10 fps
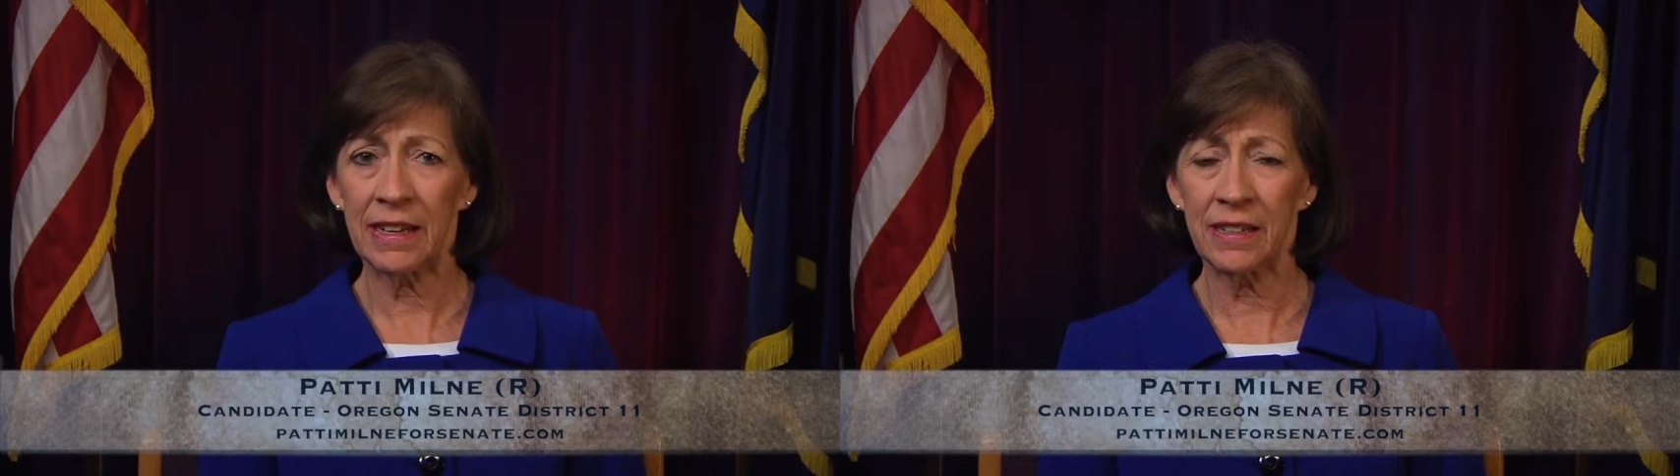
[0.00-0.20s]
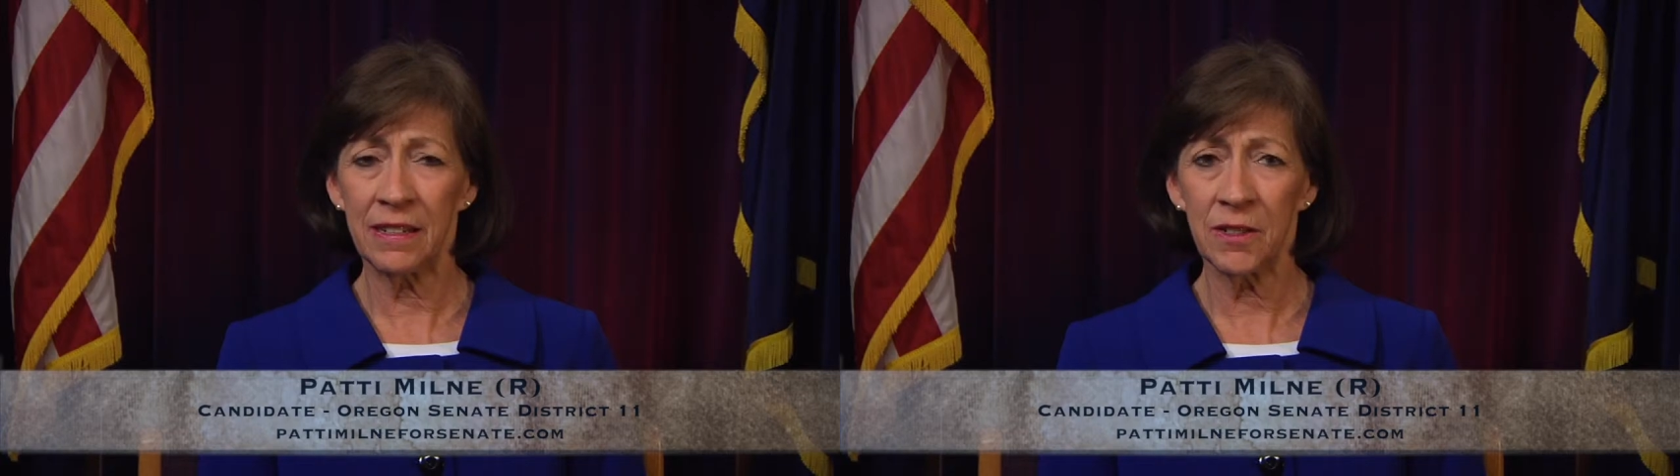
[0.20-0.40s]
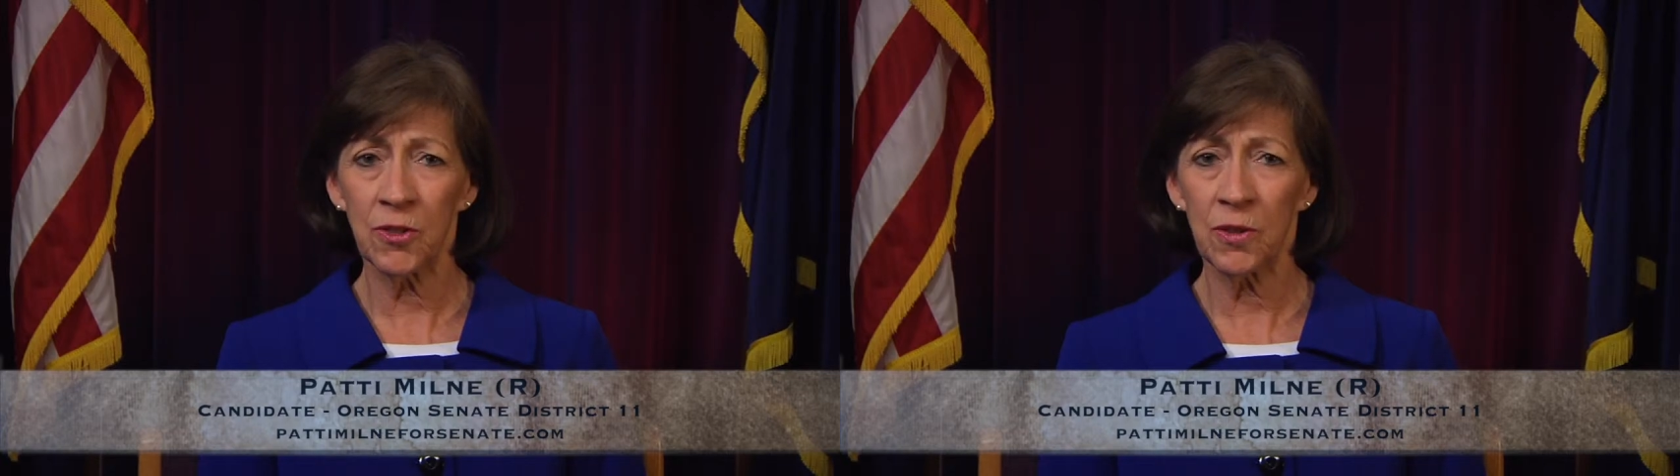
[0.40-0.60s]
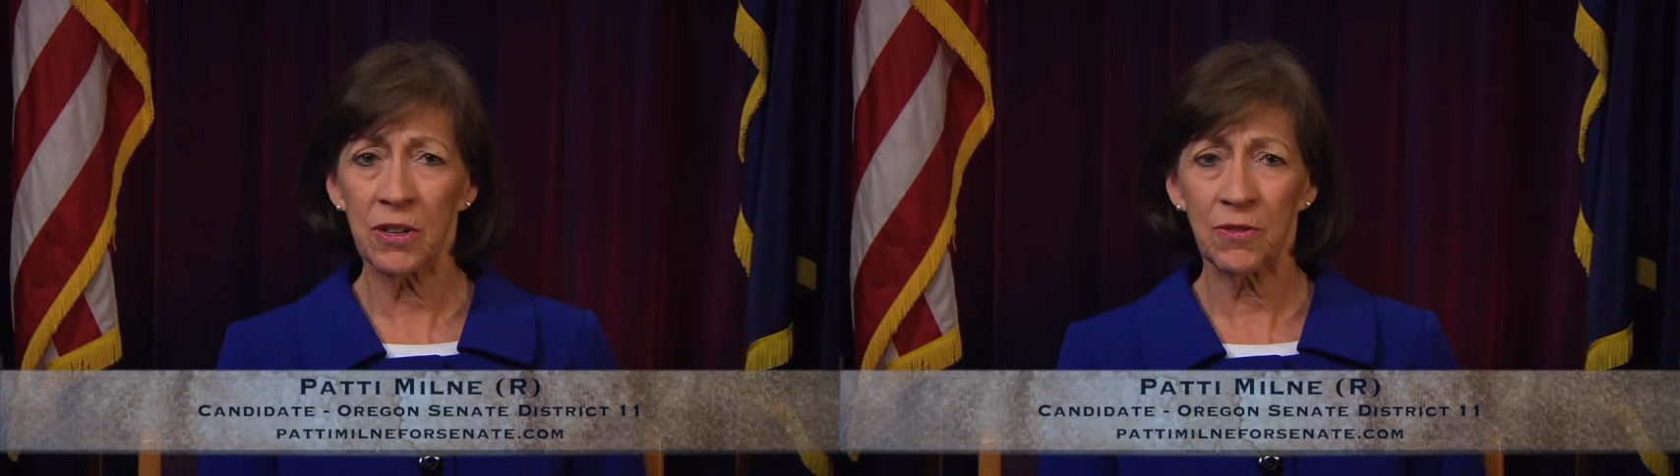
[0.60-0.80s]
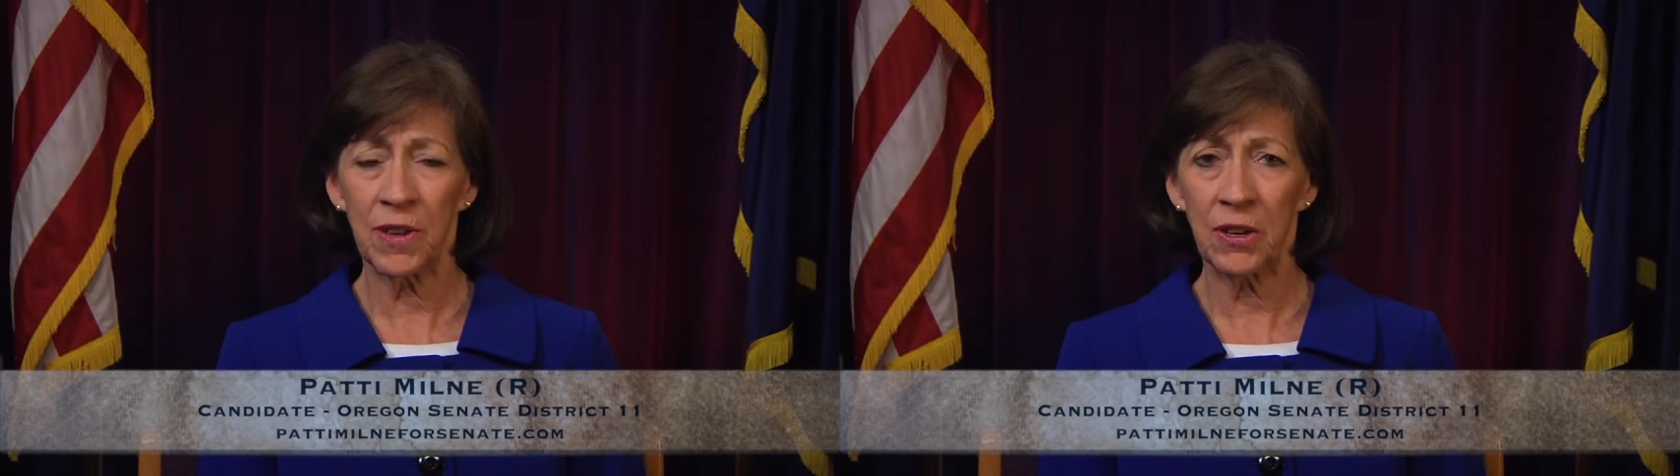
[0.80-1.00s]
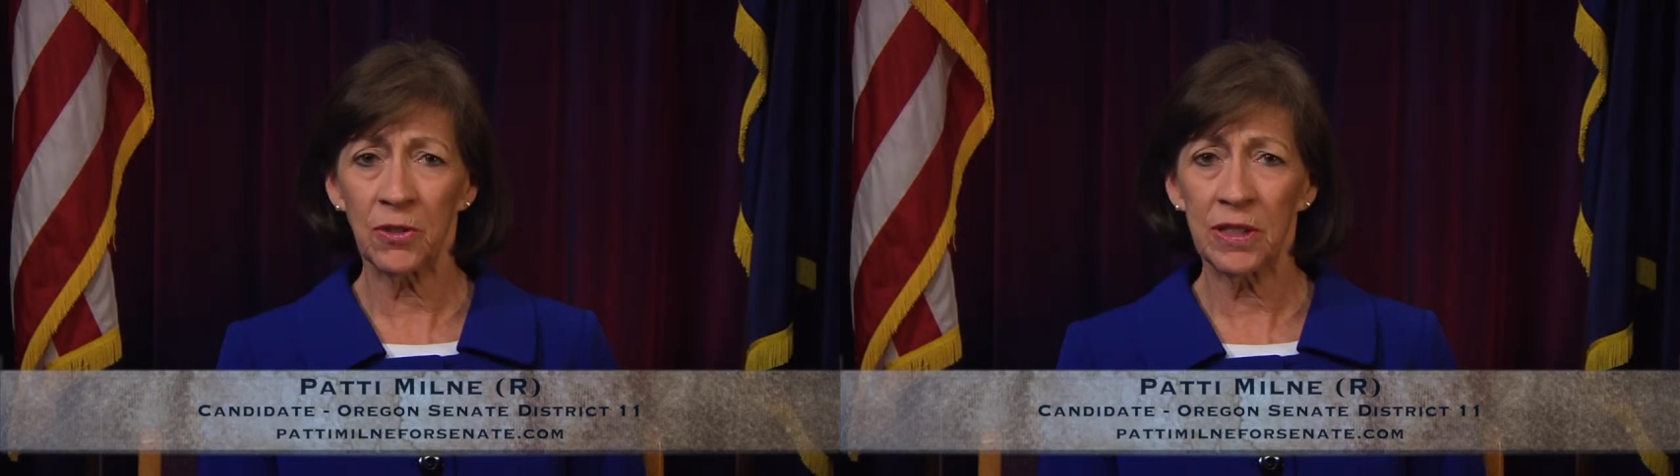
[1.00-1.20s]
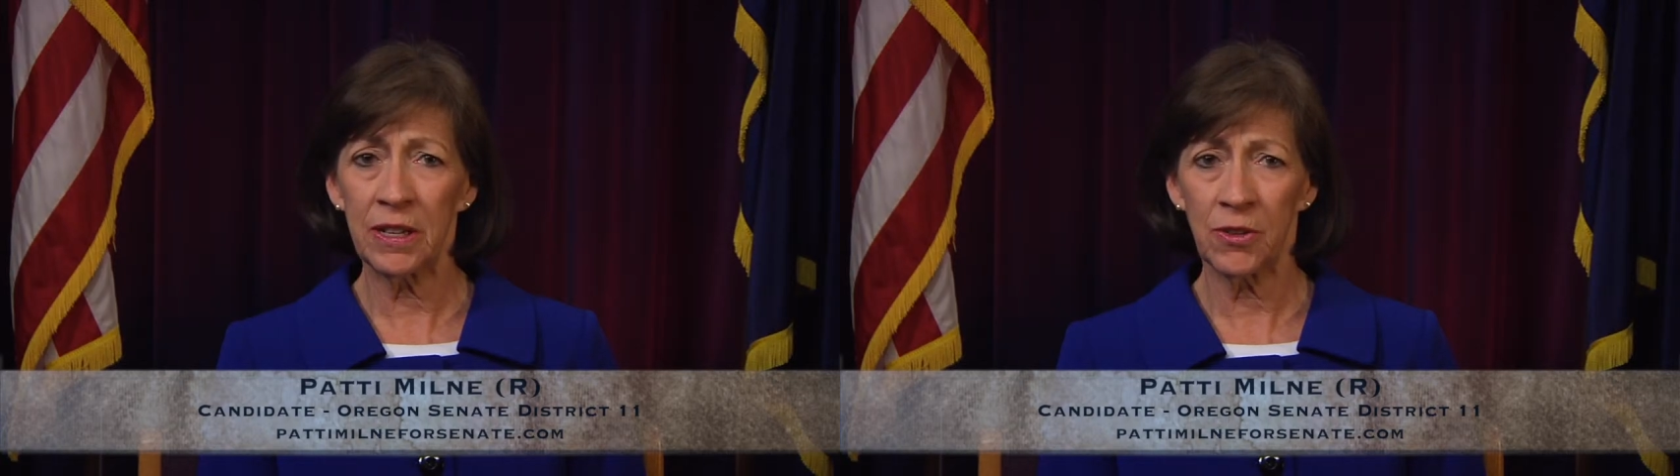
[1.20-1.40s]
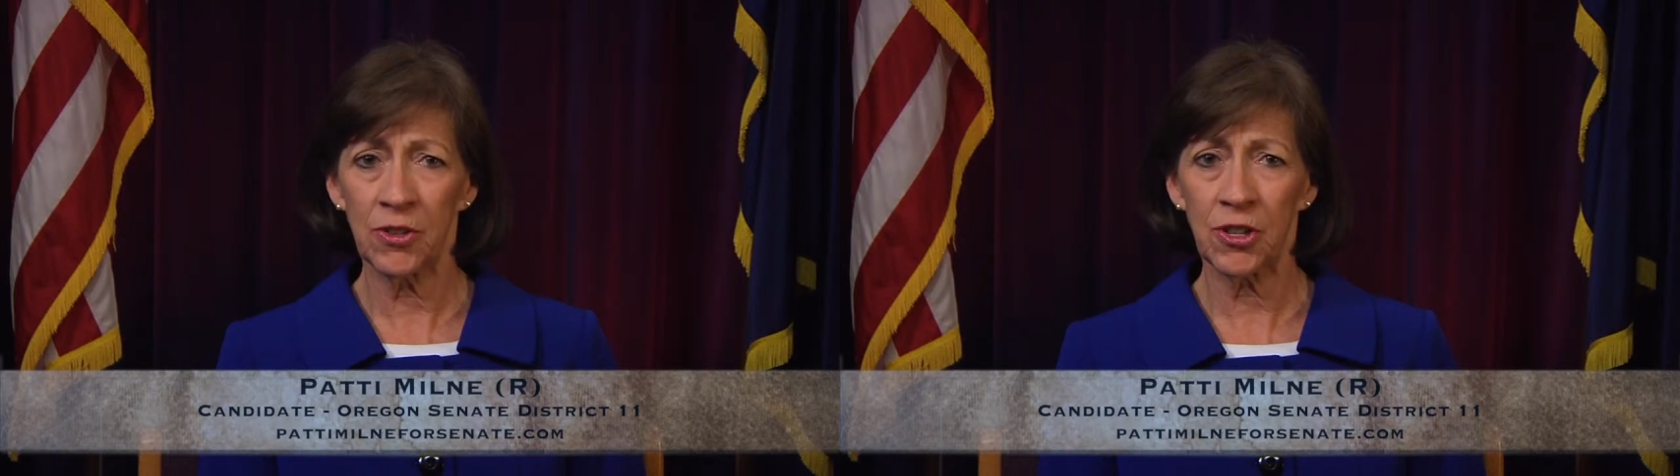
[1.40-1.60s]
a history of failed
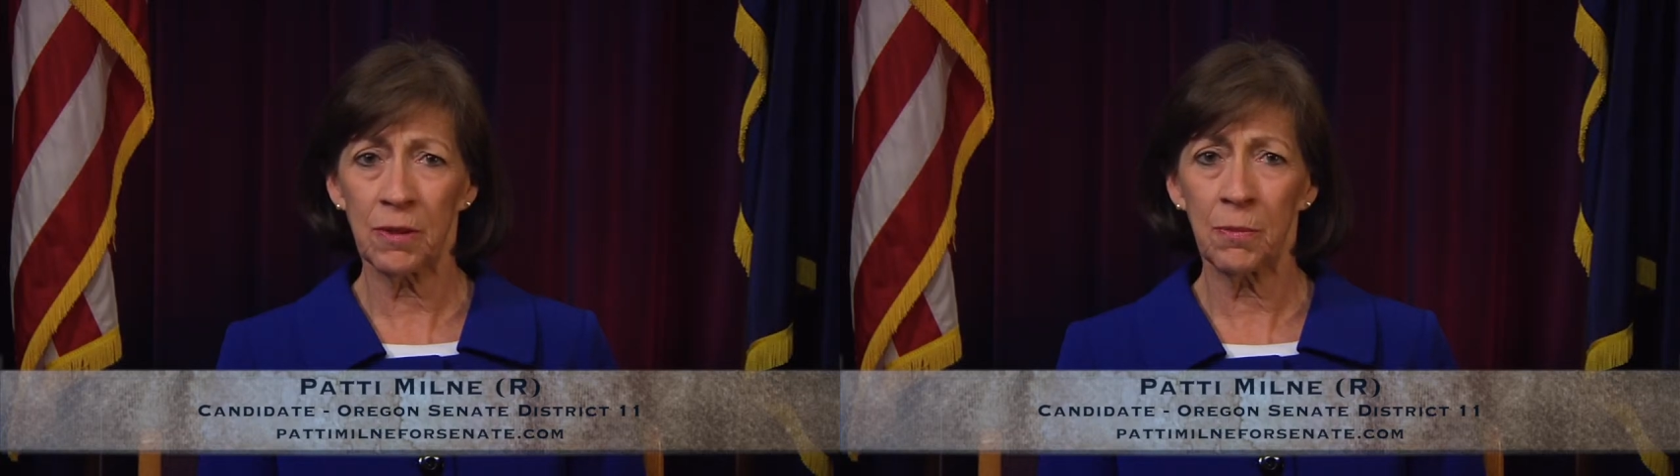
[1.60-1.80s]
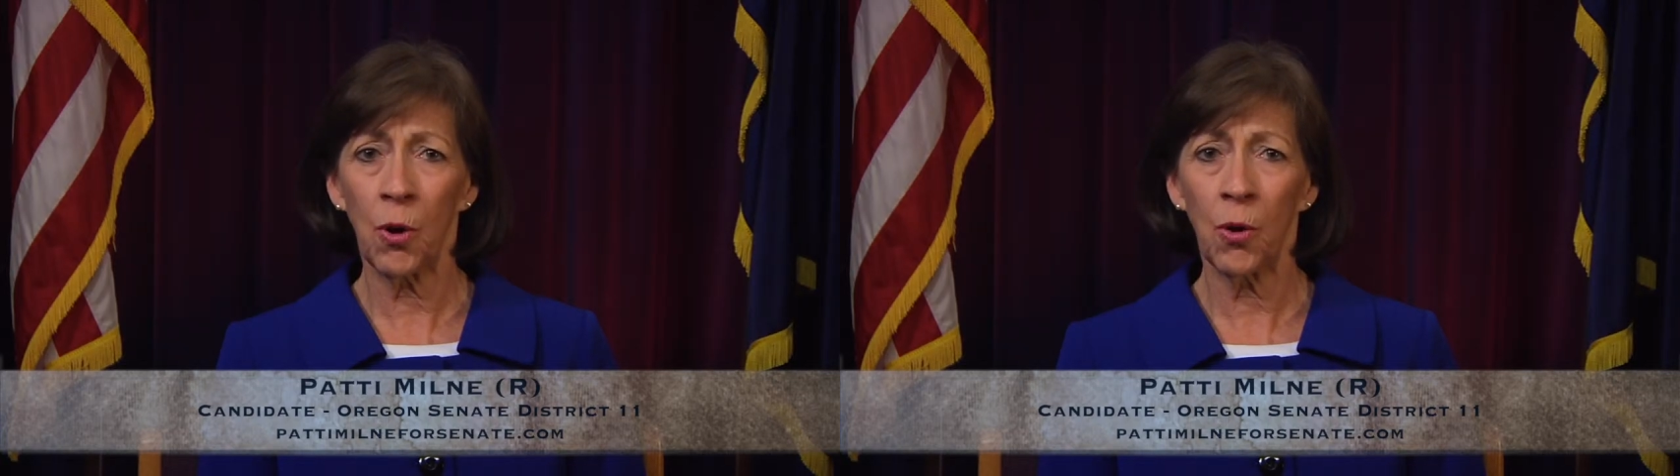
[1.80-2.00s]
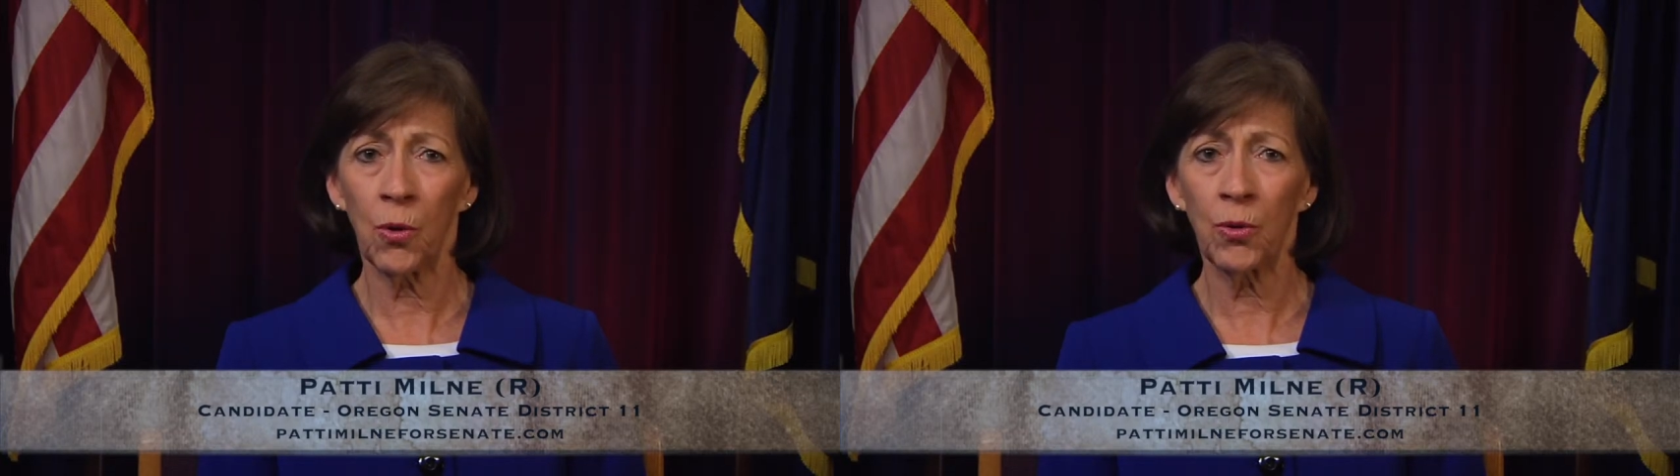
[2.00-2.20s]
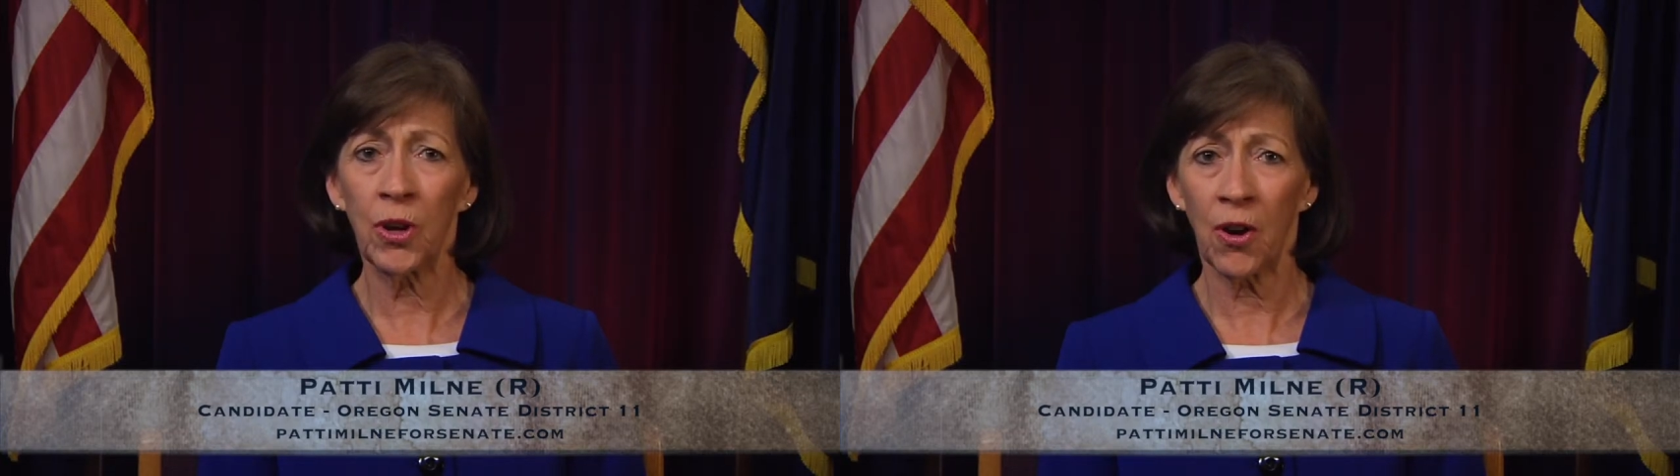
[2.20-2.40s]
leadership hold